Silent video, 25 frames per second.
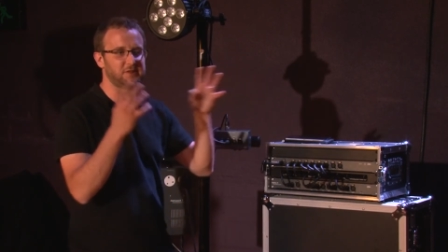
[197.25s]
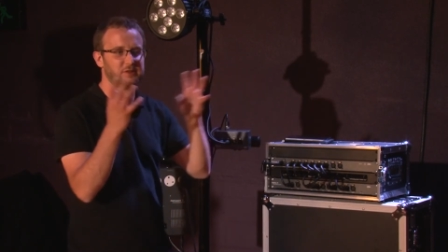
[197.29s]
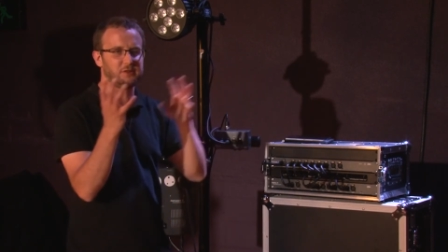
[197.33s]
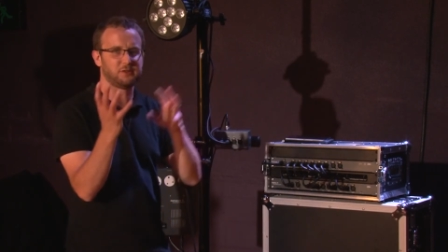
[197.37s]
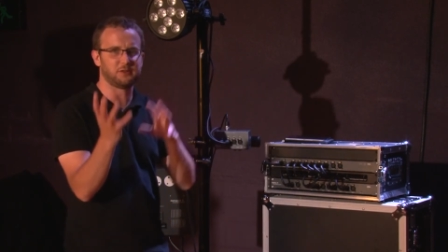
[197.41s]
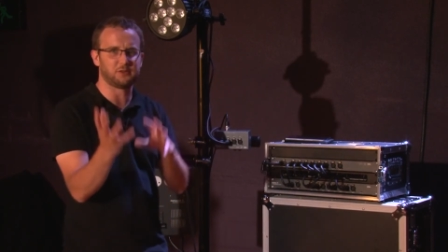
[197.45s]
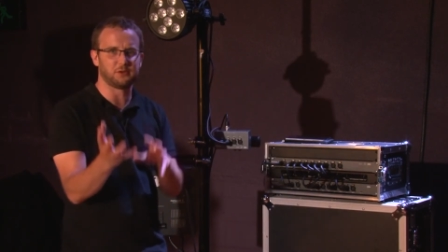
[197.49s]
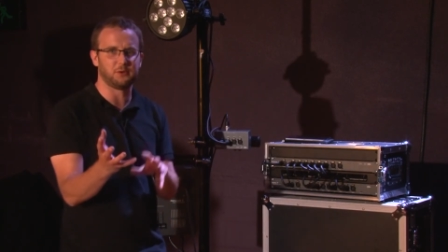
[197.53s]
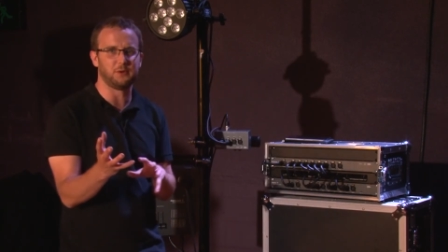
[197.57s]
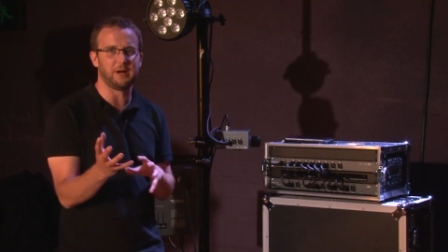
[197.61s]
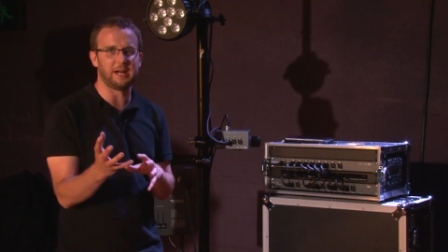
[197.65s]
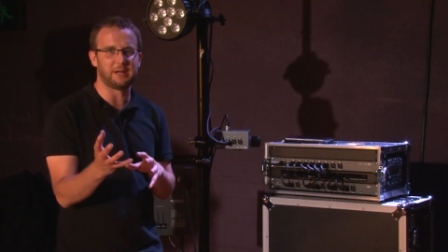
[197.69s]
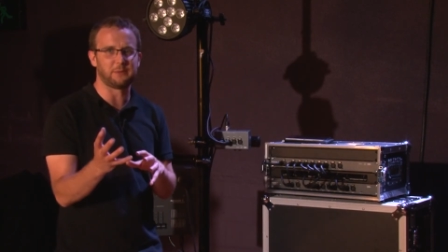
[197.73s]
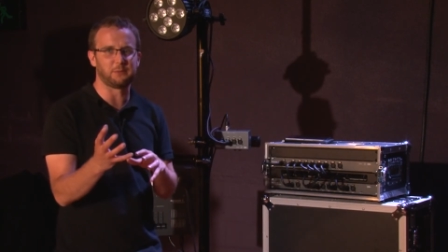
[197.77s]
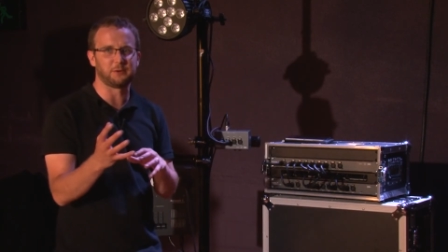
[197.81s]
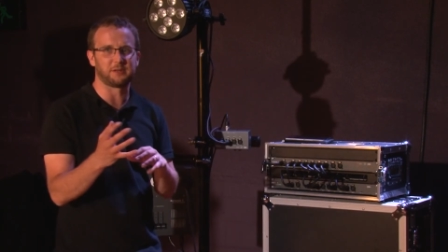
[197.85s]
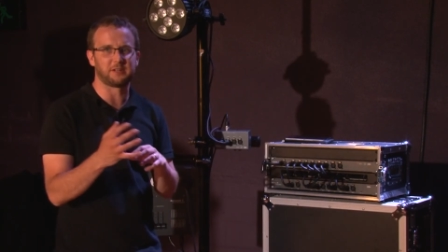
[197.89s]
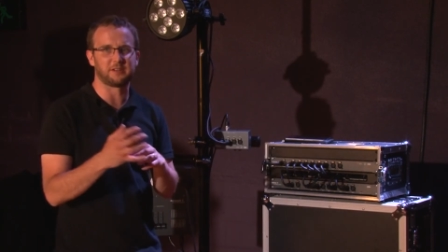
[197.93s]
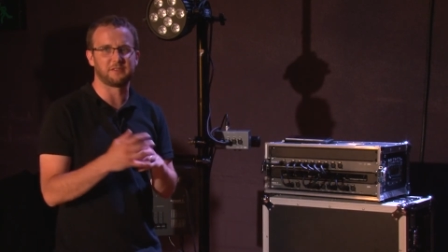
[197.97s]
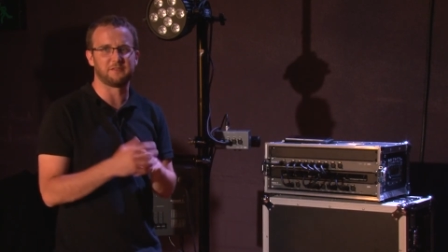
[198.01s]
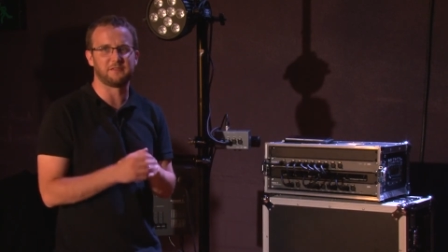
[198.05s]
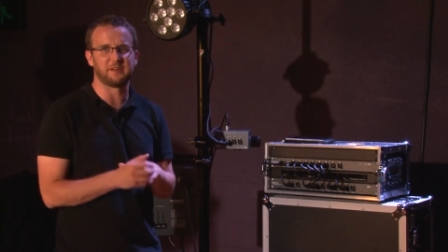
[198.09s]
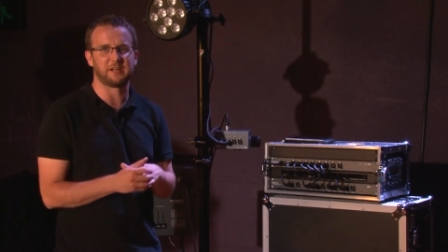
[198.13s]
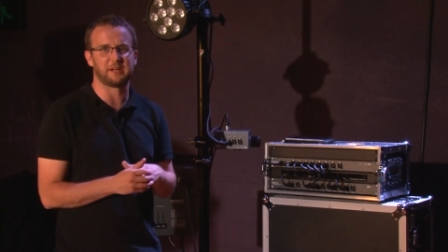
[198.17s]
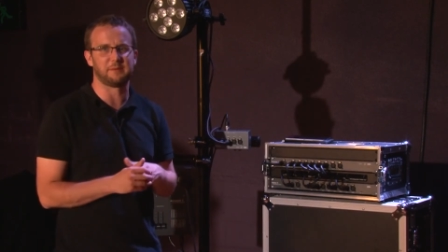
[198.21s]
You saw
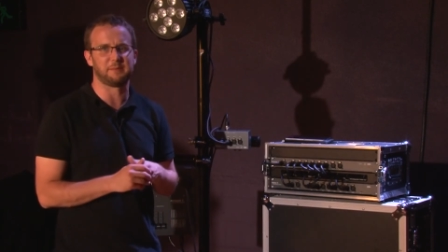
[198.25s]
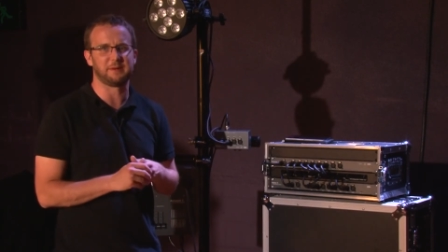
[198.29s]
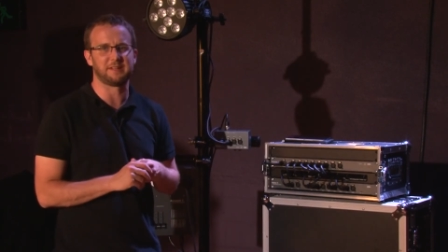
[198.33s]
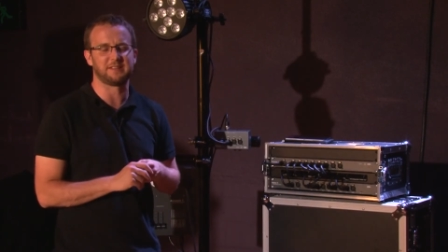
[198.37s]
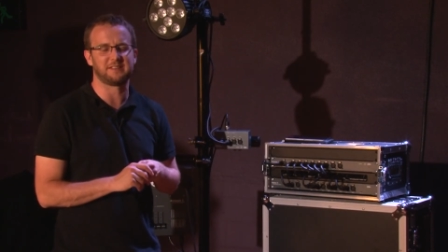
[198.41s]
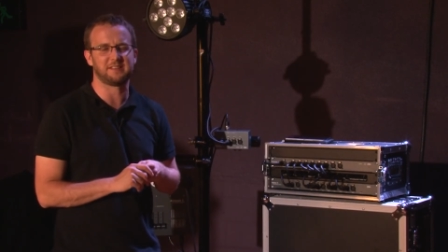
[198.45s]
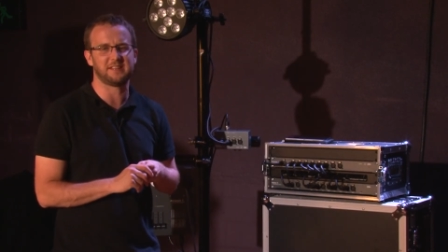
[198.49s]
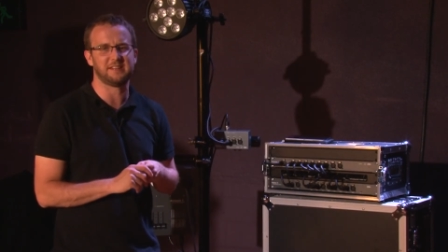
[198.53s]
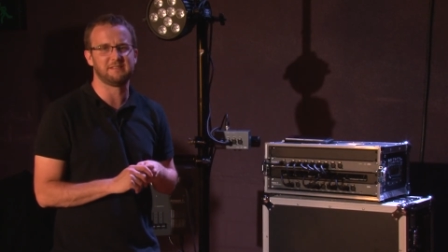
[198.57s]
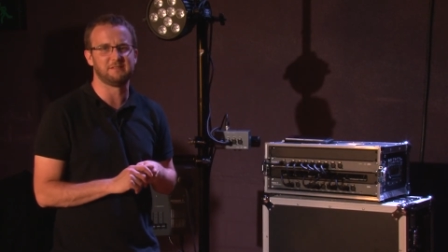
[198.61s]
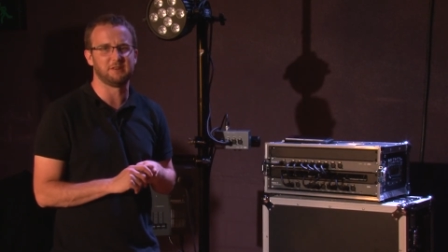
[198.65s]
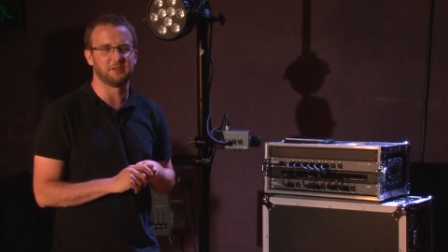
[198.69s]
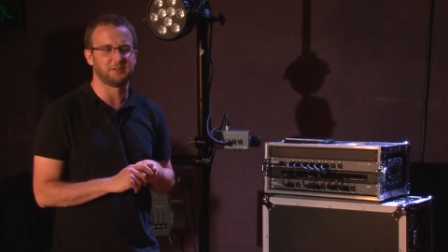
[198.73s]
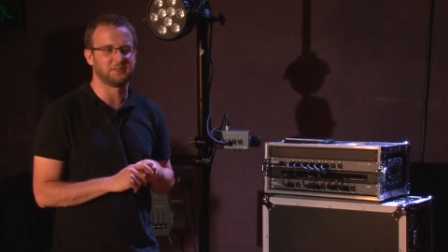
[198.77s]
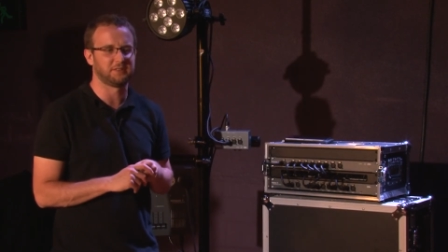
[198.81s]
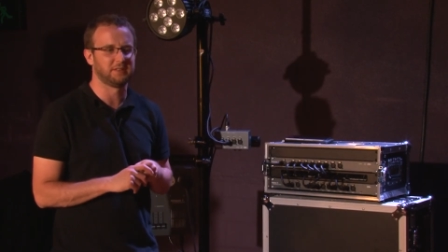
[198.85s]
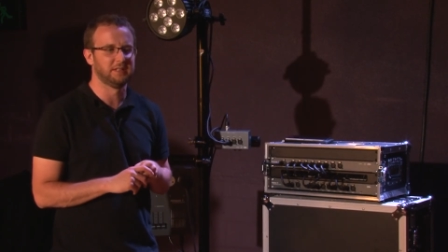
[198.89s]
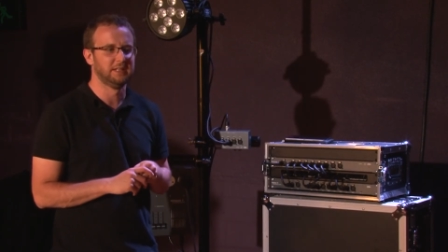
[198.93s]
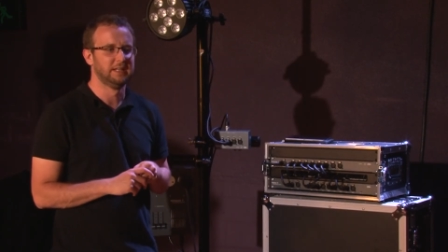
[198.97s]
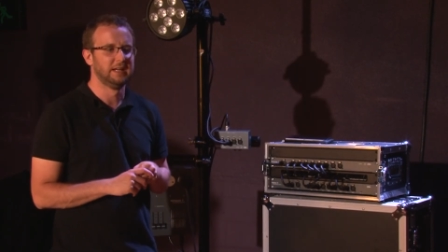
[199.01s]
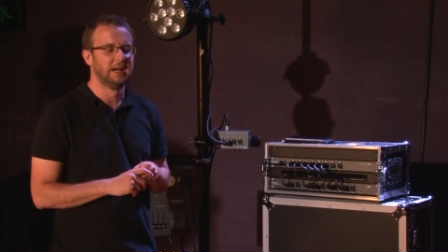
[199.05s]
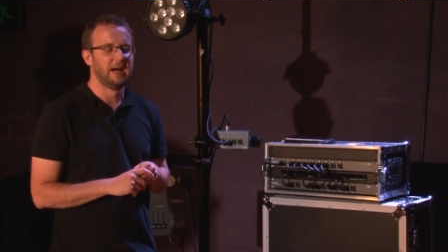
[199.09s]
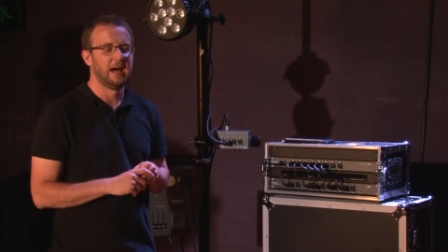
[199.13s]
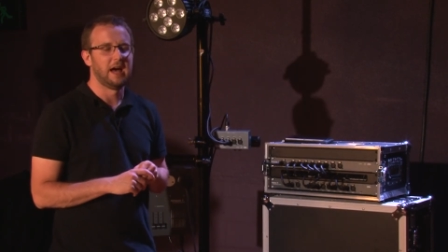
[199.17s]
Edward configure by Xeros.